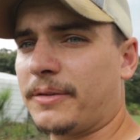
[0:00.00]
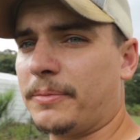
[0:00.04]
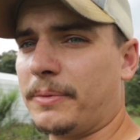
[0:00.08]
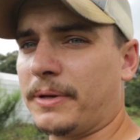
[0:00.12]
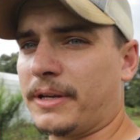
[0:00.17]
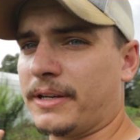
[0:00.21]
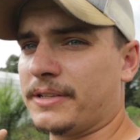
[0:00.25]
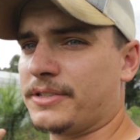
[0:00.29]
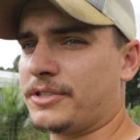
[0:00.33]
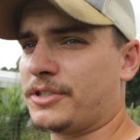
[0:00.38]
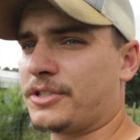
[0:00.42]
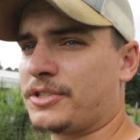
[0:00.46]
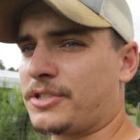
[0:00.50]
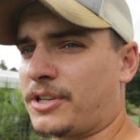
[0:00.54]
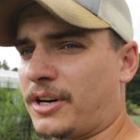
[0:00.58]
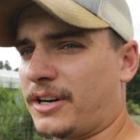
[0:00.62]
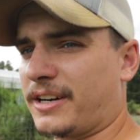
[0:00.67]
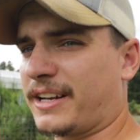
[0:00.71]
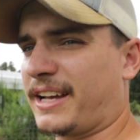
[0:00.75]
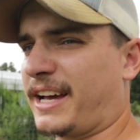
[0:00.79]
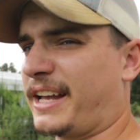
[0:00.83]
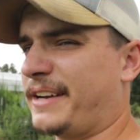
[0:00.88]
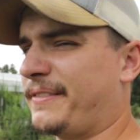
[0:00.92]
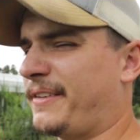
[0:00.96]
because they're
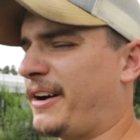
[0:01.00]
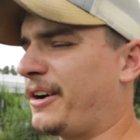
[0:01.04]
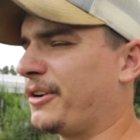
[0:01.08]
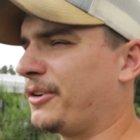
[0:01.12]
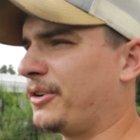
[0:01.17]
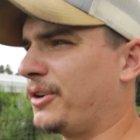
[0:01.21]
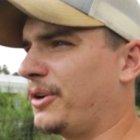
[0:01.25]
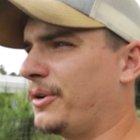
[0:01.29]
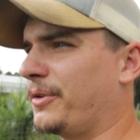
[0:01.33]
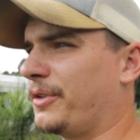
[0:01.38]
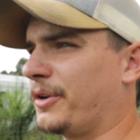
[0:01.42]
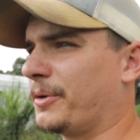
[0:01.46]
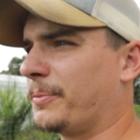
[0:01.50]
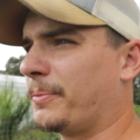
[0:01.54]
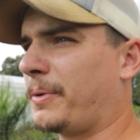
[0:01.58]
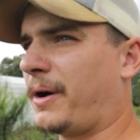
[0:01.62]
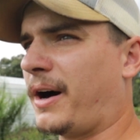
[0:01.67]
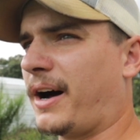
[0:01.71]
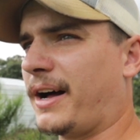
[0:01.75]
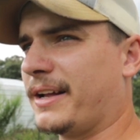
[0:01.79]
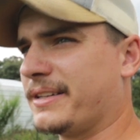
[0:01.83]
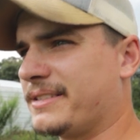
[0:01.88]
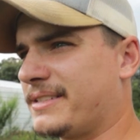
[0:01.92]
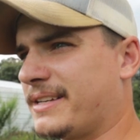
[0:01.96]
starting to kind of outgrow their
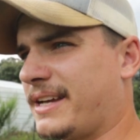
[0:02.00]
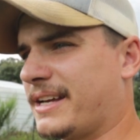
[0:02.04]
pots.